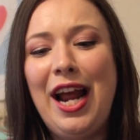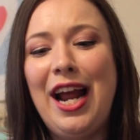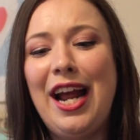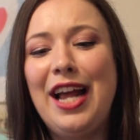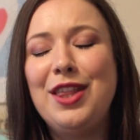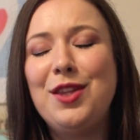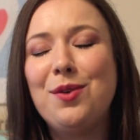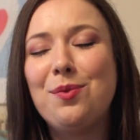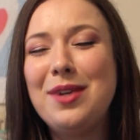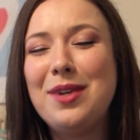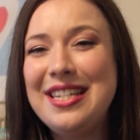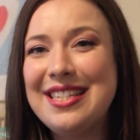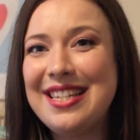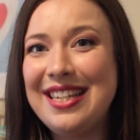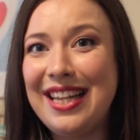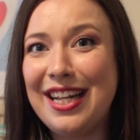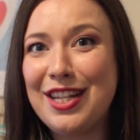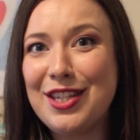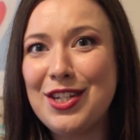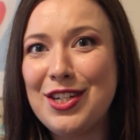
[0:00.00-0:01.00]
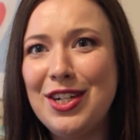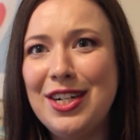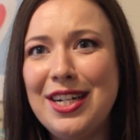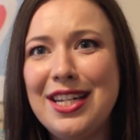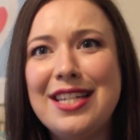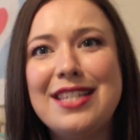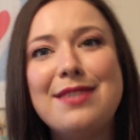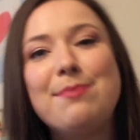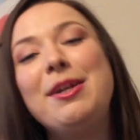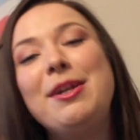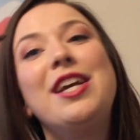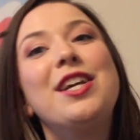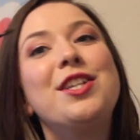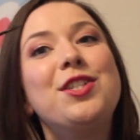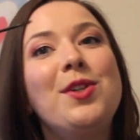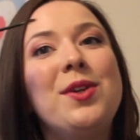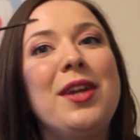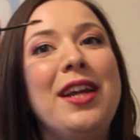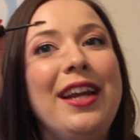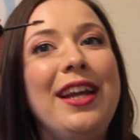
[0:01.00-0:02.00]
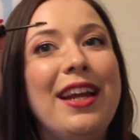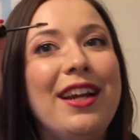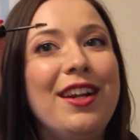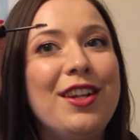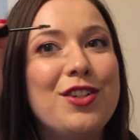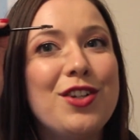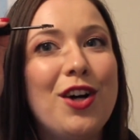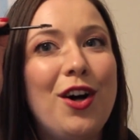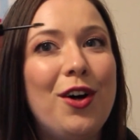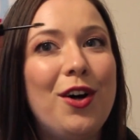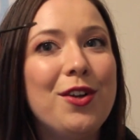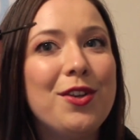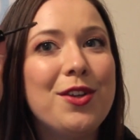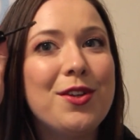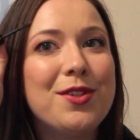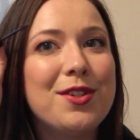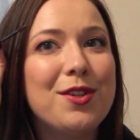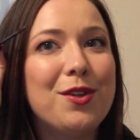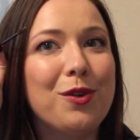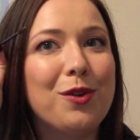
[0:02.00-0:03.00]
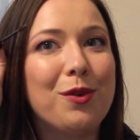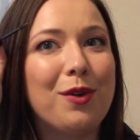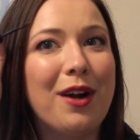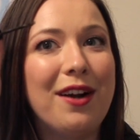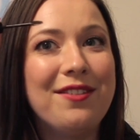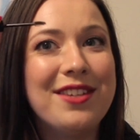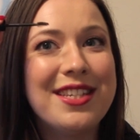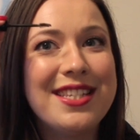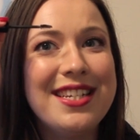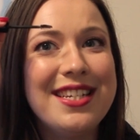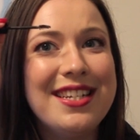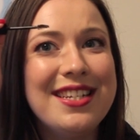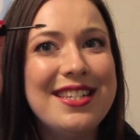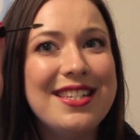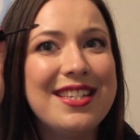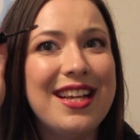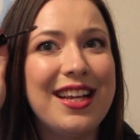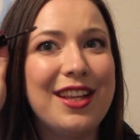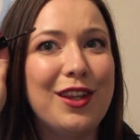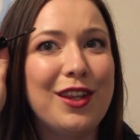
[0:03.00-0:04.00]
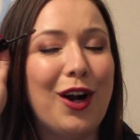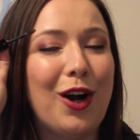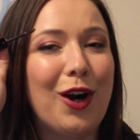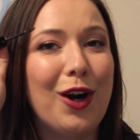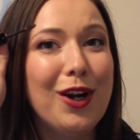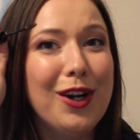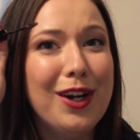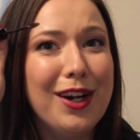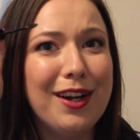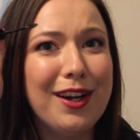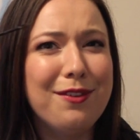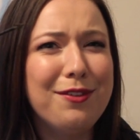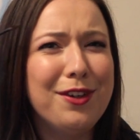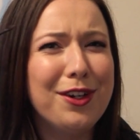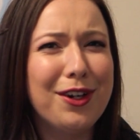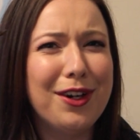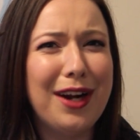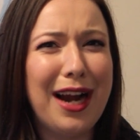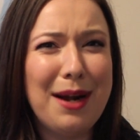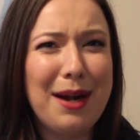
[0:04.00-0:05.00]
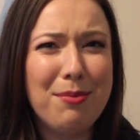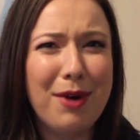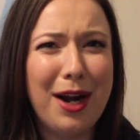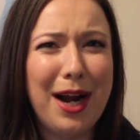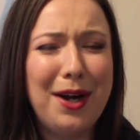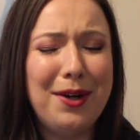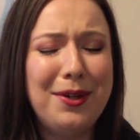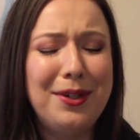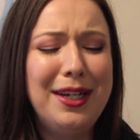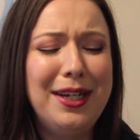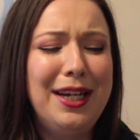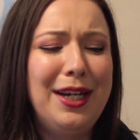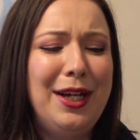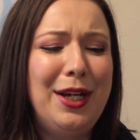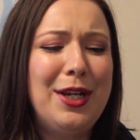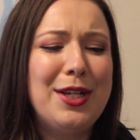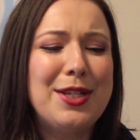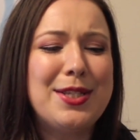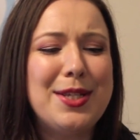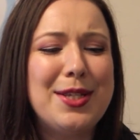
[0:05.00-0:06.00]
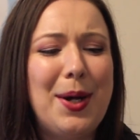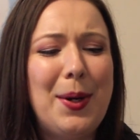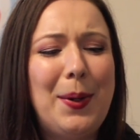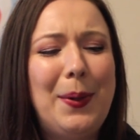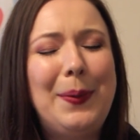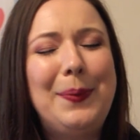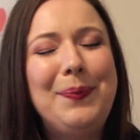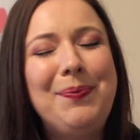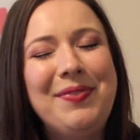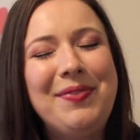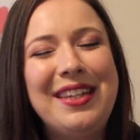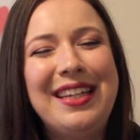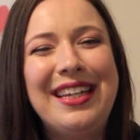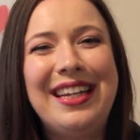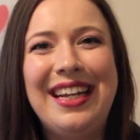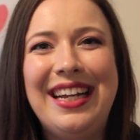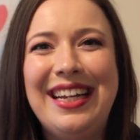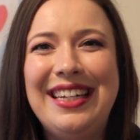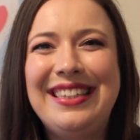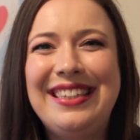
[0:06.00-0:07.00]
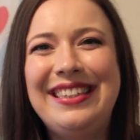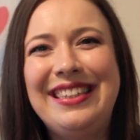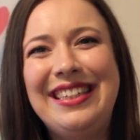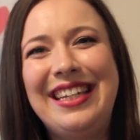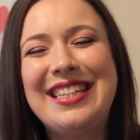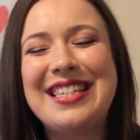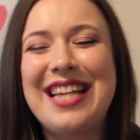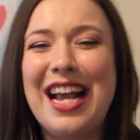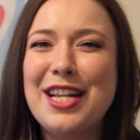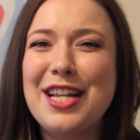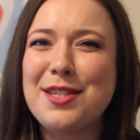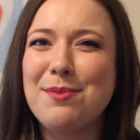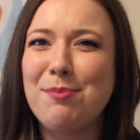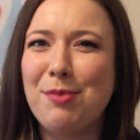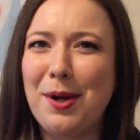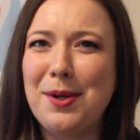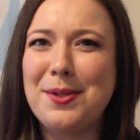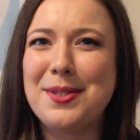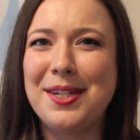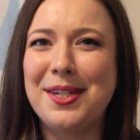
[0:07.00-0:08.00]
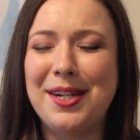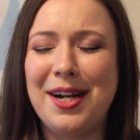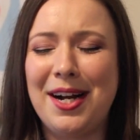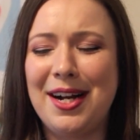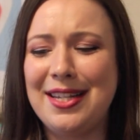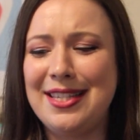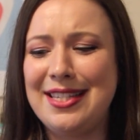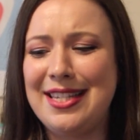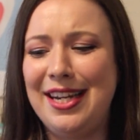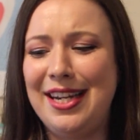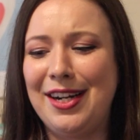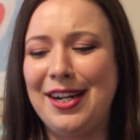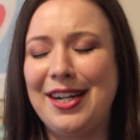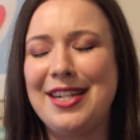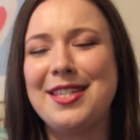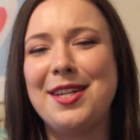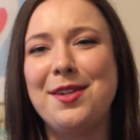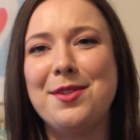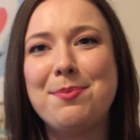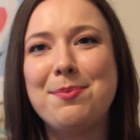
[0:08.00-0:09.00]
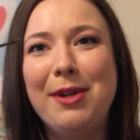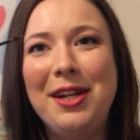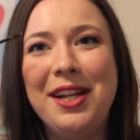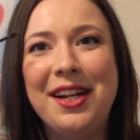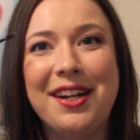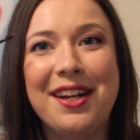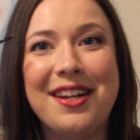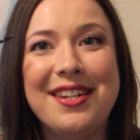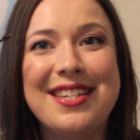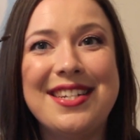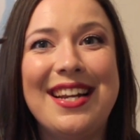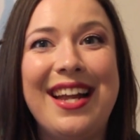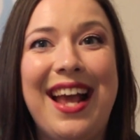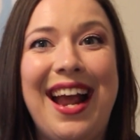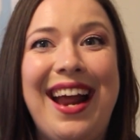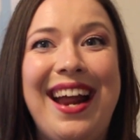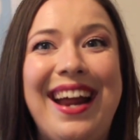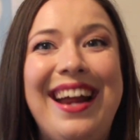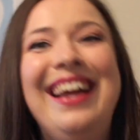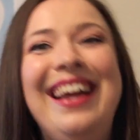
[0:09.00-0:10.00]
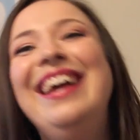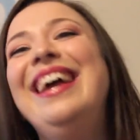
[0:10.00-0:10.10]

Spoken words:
And the reason that's good is because you can get into all of those little crevices and the arc of your eyebrow. So it's got some pros and cons here, because I was putting it on today